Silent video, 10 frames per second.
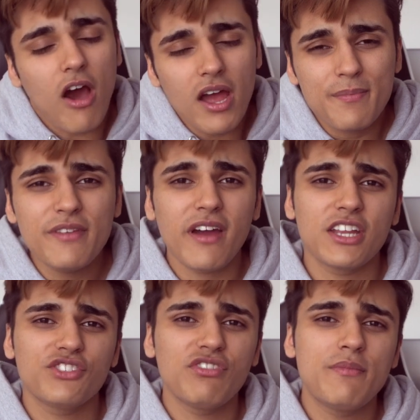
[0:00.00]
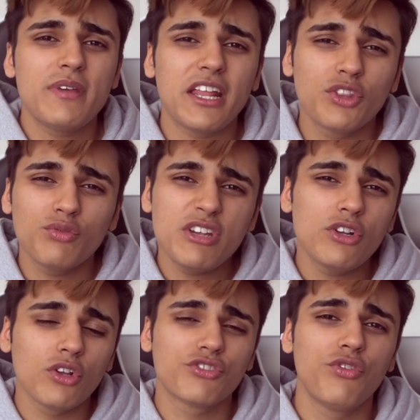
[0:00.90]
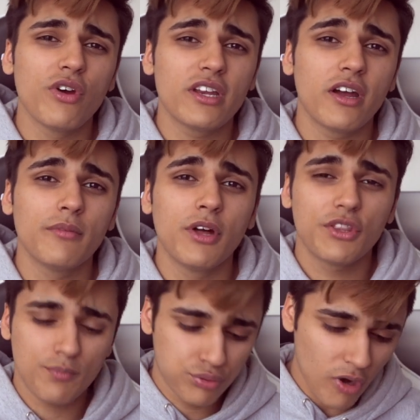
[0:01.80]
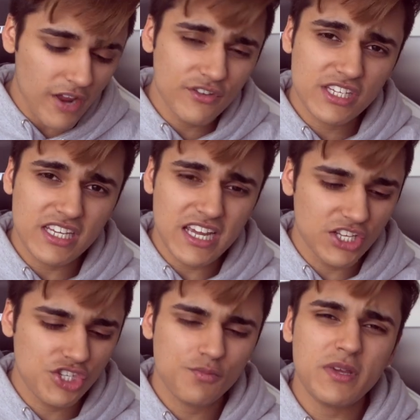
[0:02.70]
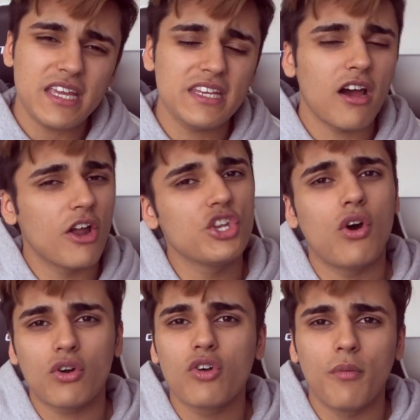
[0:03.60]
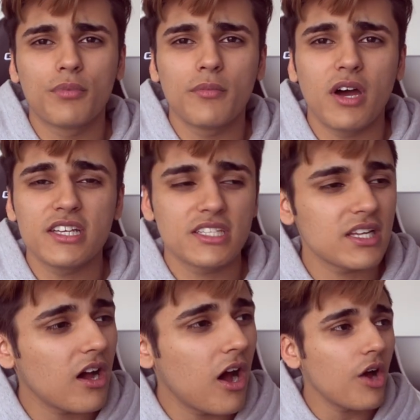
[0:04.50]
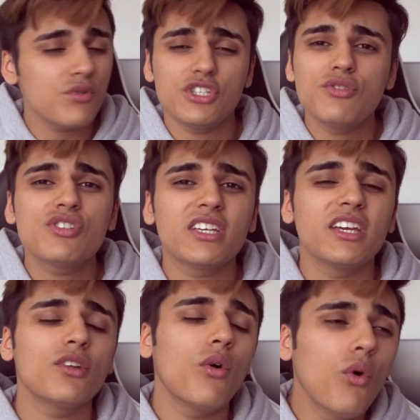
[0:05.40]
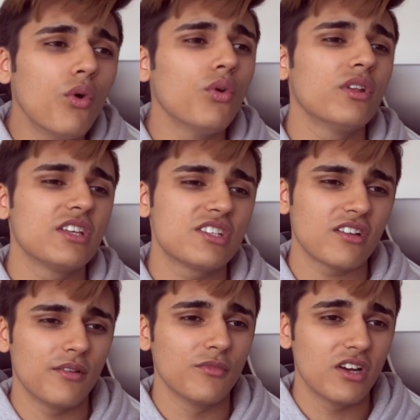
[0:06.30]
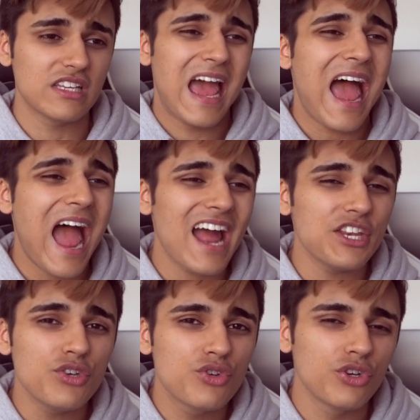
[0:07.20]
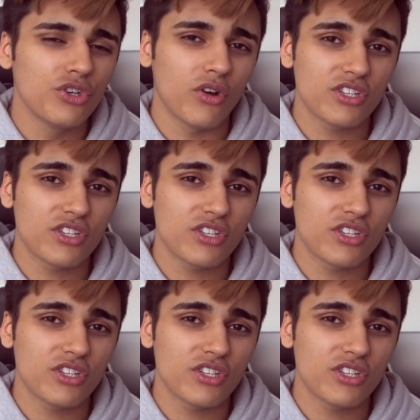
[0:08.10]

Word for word: IPVanish VPN, $3.49 a month. Privacy and speed are not compromised. I was using it all this time, guys, and you could